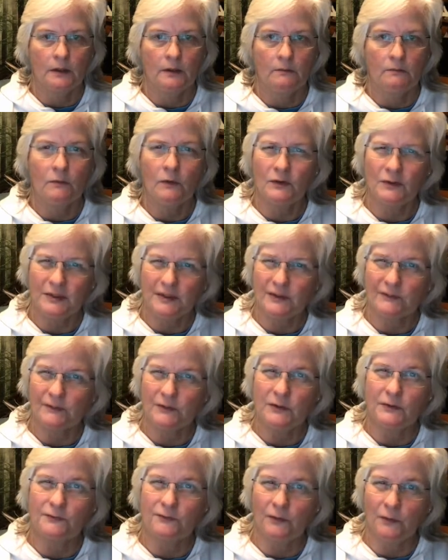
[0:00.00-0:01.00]
mostly if
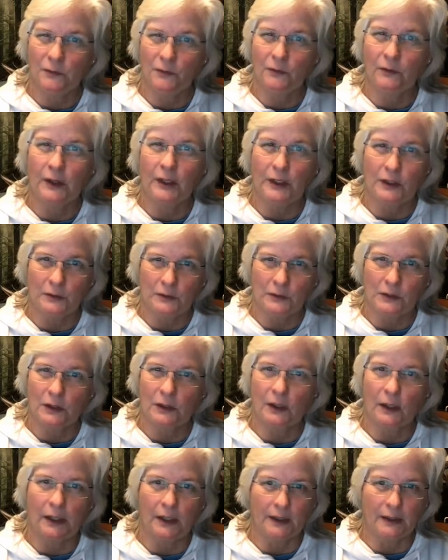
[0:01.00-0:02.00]
it's a folder I use a
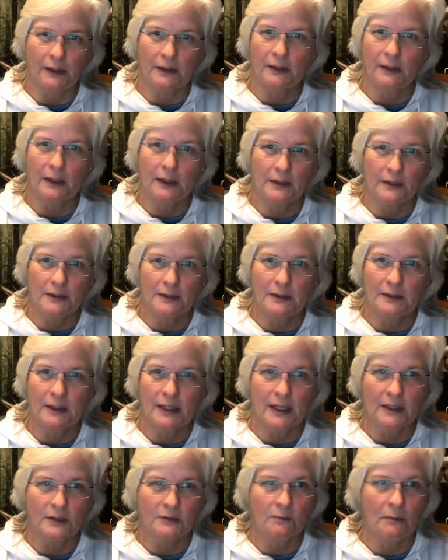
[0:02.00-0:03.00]
lot.
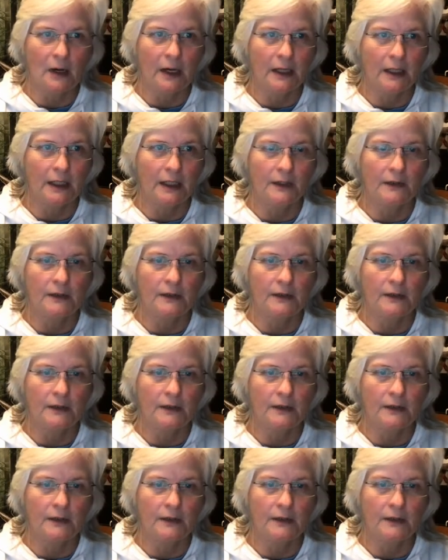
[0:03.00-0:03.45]
That's my